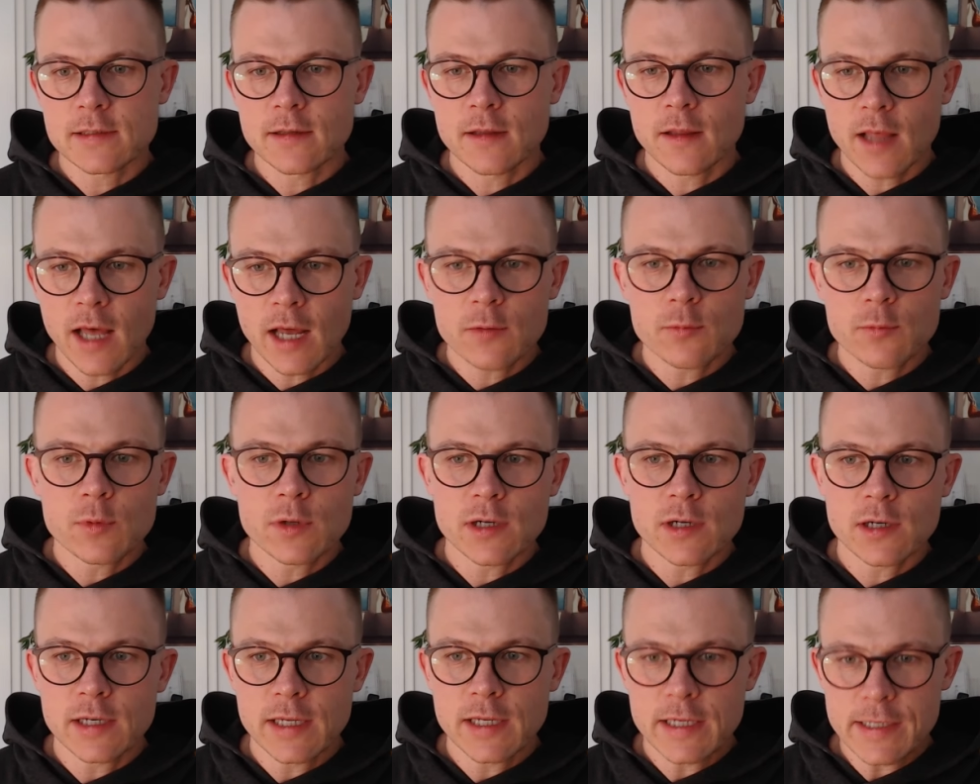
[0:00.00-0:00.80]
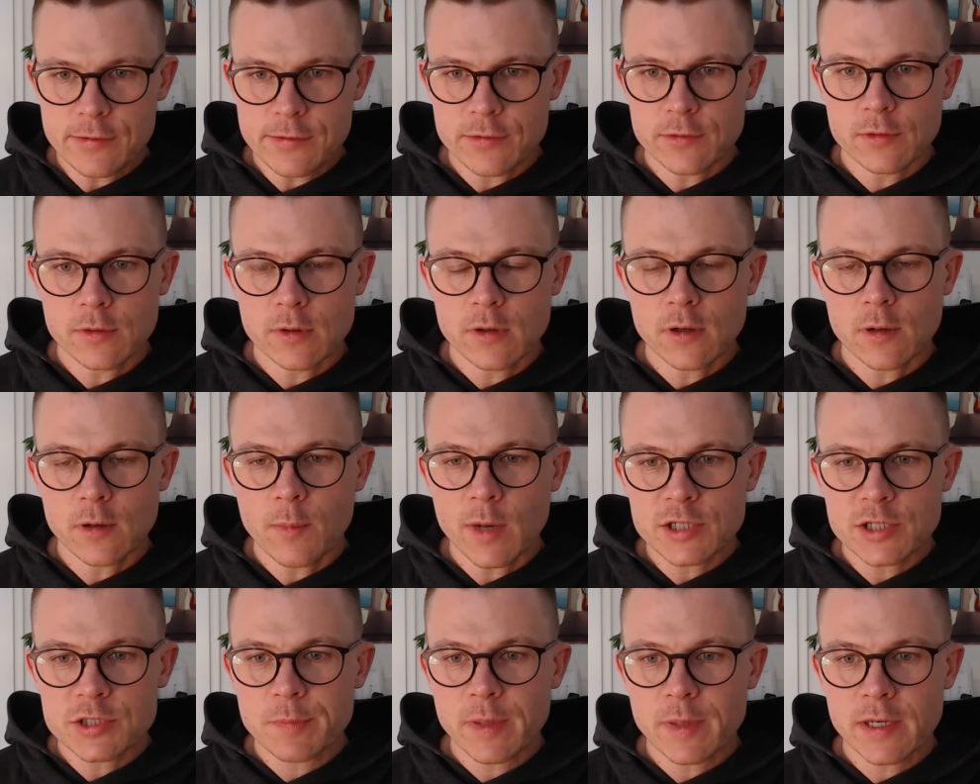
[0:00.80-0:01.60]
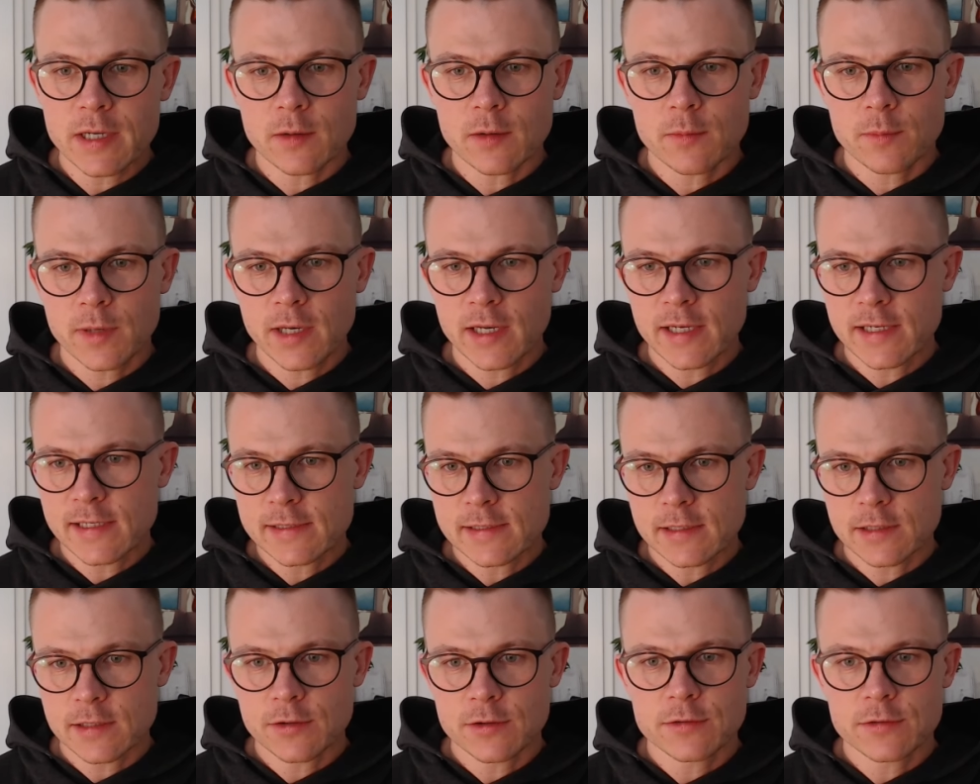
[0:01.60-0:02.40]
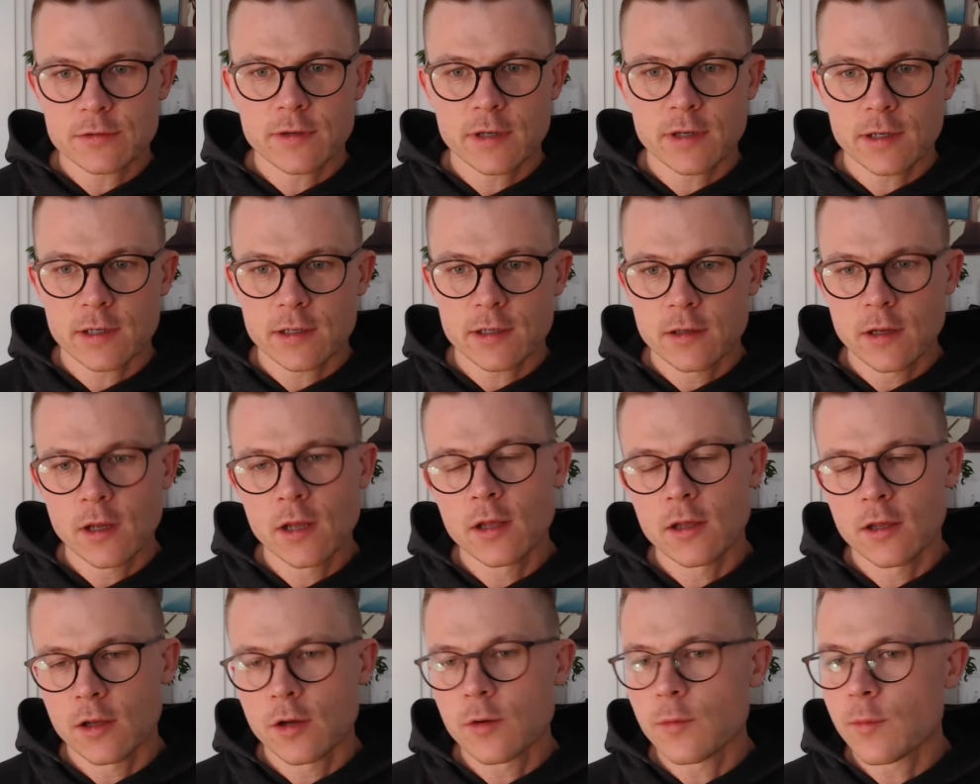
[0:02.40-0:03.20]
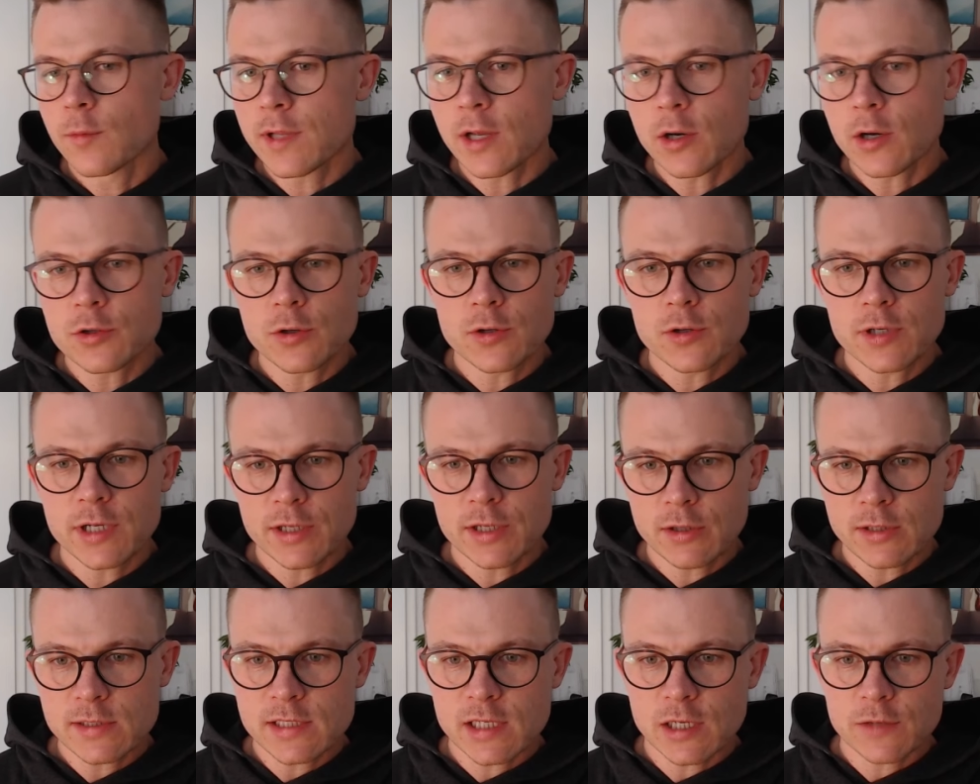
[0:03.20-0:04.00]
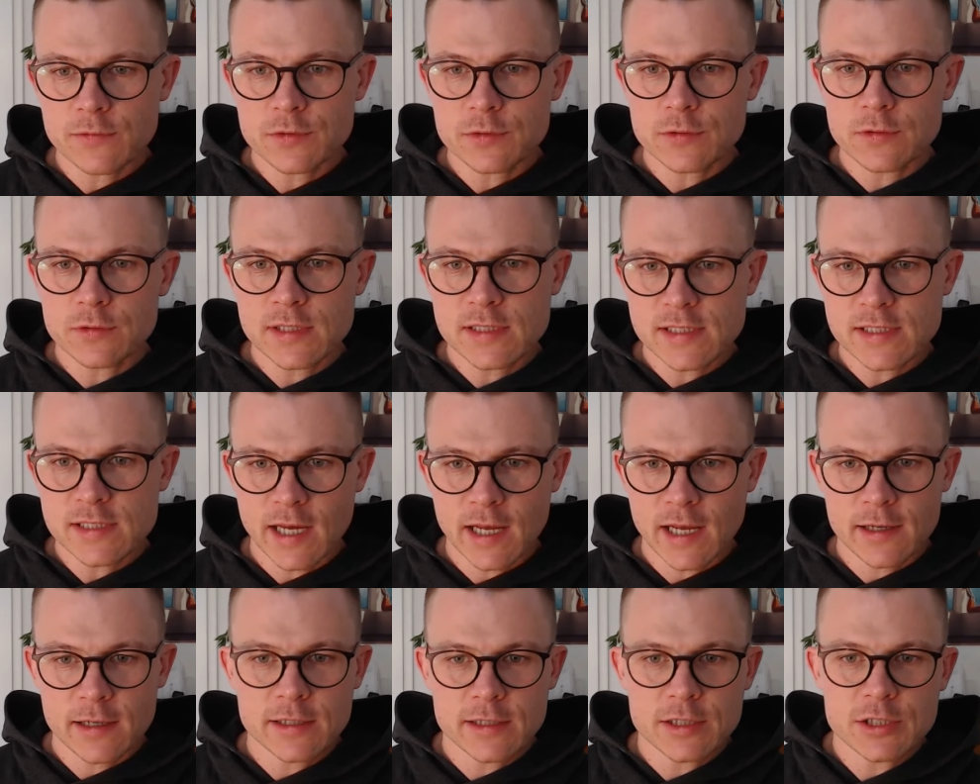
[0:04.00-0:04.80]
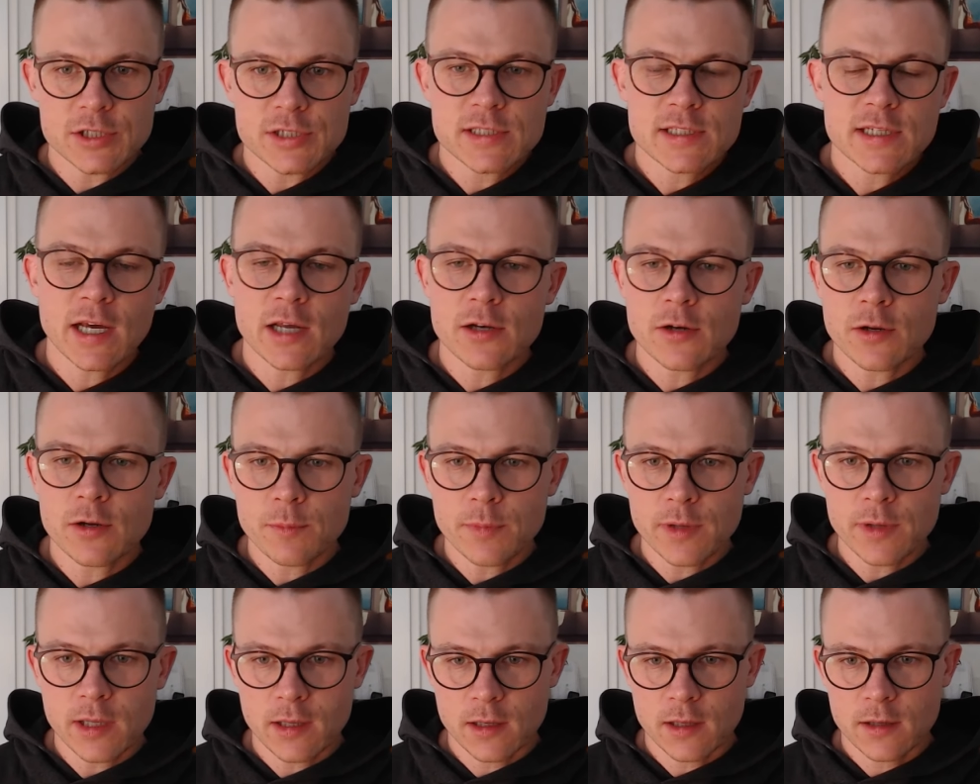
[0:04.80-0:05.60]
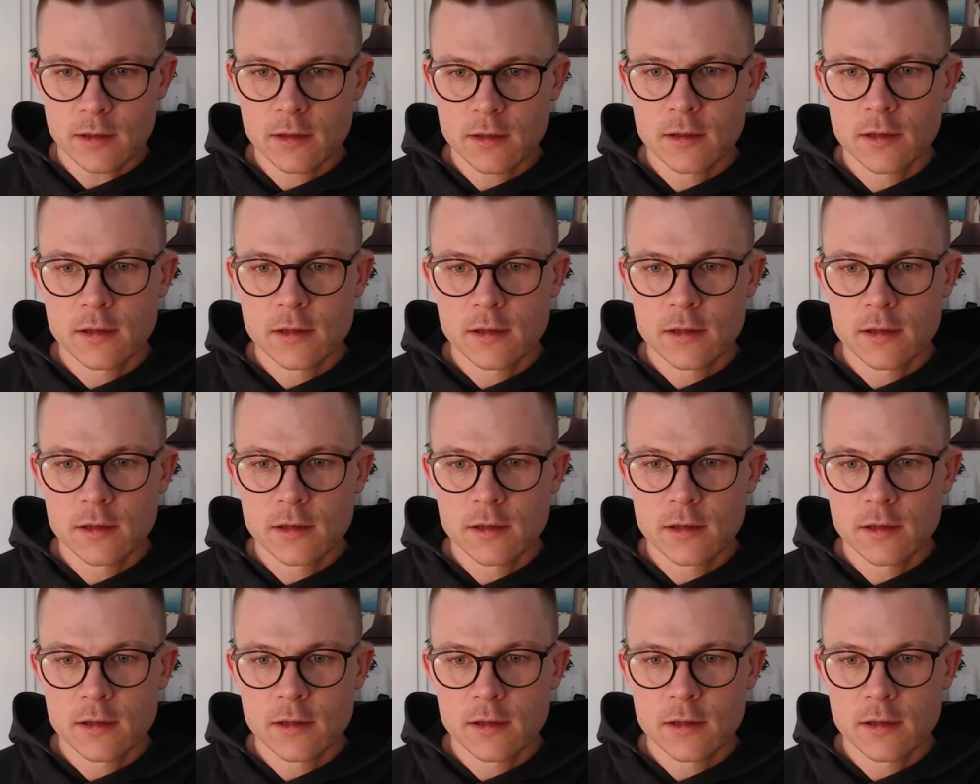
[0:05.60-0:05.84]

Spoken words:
That will lead to a much better place in your trading, without holding yourself to a standard that just cannot be